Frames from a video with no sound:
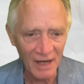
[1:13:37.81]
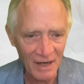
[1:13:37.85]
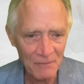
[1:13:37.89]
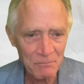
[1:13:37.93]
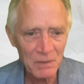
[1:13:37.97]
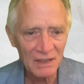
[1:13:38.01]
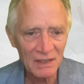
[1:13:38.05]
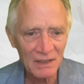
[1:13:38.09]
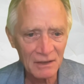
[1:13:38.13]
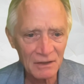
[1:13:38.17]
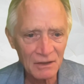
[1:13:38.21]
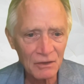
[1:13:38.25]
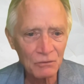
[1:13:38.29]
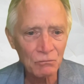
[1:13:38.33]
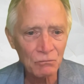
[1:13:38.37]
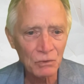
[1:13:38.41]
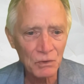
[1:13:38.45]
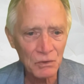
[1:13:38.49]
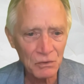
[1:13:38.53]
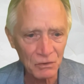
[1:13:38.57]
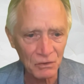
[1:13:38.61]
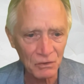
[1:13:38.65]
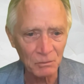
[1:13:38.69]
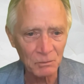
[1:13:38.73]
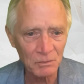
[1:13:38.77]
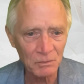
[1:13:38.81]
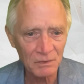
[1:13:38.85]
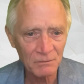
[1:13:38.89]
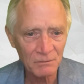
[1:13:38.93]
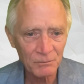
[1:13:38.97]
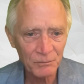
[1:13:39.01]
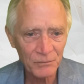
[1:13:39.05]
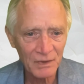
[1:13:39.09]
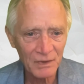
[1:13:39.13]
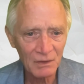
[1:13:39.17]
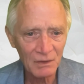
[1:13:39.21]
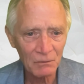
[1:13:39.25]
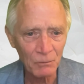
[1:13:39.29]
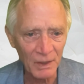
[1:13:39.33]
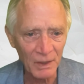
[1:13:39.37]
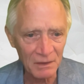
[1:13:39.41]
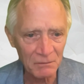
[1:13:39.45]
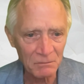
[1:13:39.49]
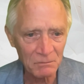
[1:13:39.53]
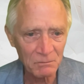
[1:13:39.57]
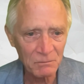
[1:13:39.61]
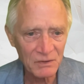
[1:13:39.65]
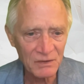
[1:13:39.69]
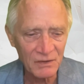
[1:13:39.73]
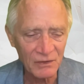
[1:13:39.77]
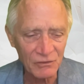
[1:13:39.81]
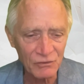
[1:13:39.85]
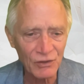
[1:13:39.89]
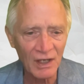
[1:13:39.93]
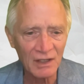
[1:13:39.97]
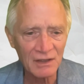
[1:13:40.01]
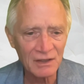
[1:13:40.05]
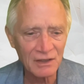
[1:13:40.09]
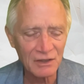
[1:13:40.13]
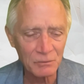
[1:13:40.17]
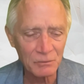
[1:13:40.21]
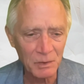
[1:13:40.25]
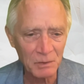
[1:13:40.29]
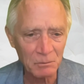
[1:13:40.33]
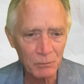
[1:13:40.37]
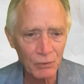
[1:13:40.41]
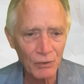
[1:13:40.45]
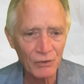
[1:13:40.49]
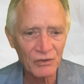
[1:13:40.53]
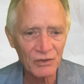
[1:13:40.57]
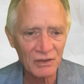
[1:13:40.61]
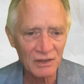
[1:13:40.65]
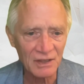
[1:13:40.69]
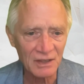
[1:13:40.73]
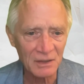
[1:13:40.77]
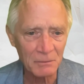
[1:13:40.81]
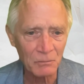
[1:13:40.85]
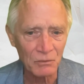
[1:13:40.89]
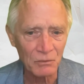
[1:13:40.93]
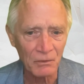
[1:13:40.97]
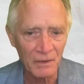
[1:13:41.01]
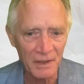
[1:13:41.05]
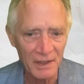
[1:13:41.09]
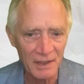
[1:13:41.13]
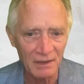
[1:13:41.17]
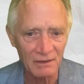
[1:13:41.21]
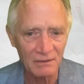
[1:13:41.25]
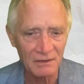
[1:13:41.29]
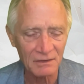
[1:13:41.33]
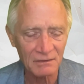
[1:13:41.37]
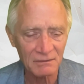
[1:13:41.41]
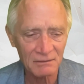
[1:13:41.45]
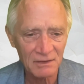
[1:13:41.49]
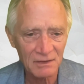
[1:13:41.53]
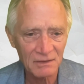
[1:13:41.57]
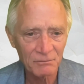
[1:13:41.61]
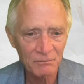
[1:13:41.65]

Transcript: I've been in the room when Syngenta's been pushing him around.